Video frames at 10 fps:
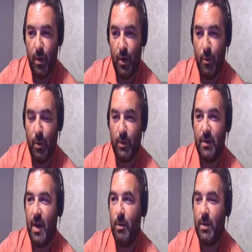put
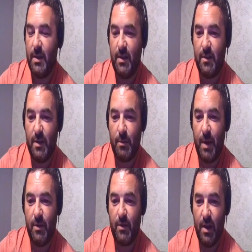this out, that these 6
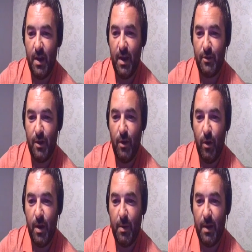players is
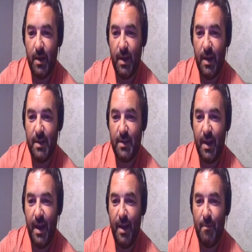reliable. Is
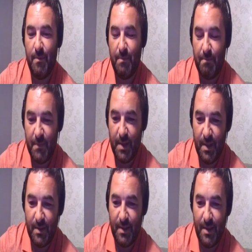it
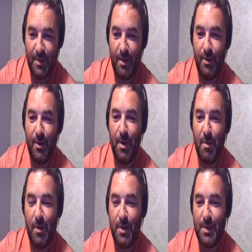a
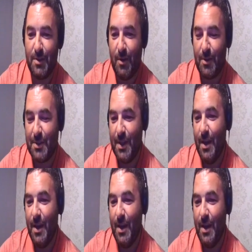reliable kind of source?